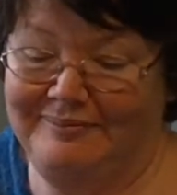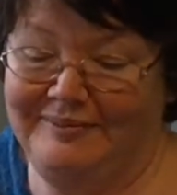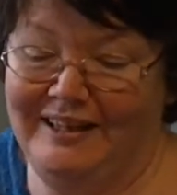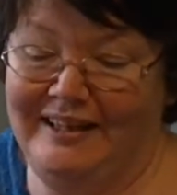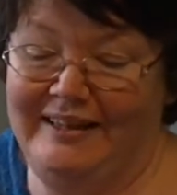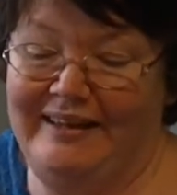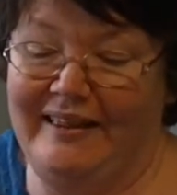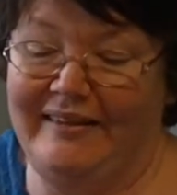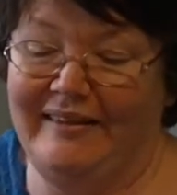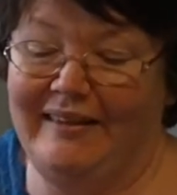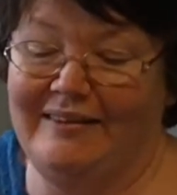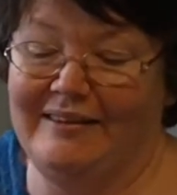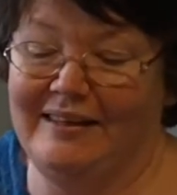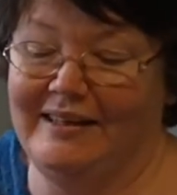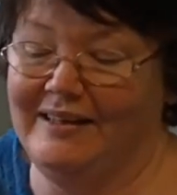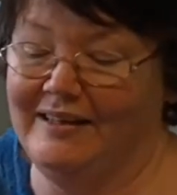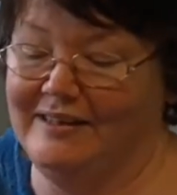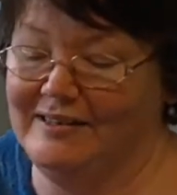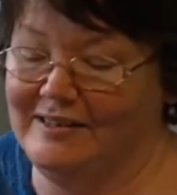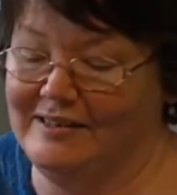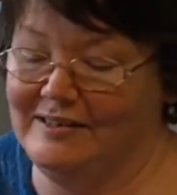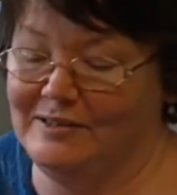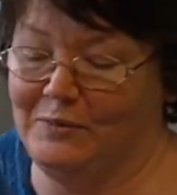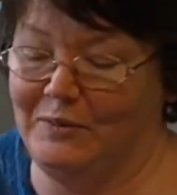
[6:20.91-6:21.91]
The other thing
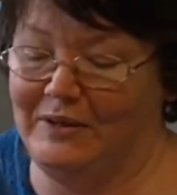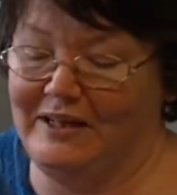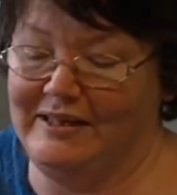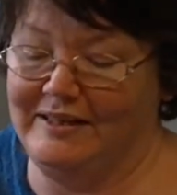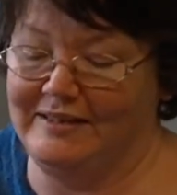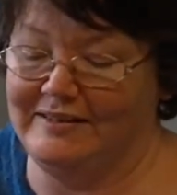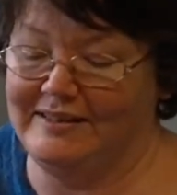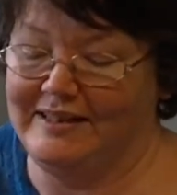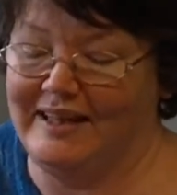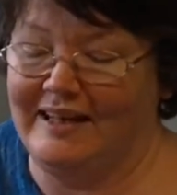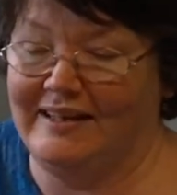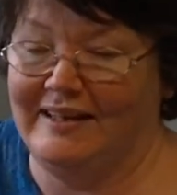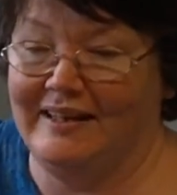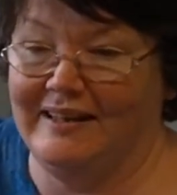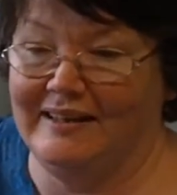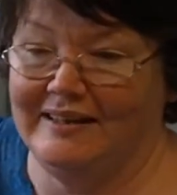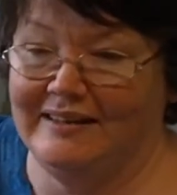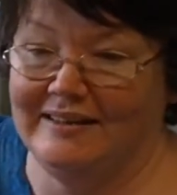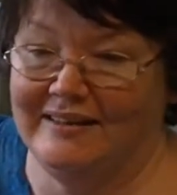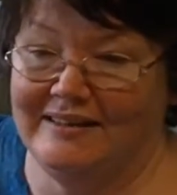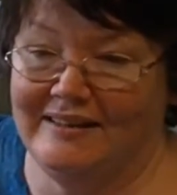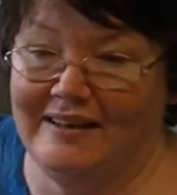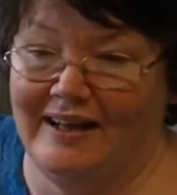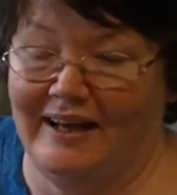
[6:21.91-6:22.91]
is when it's
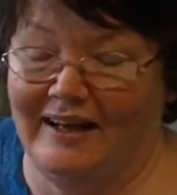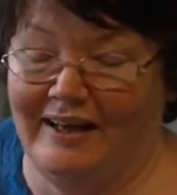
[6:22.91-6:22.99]
getting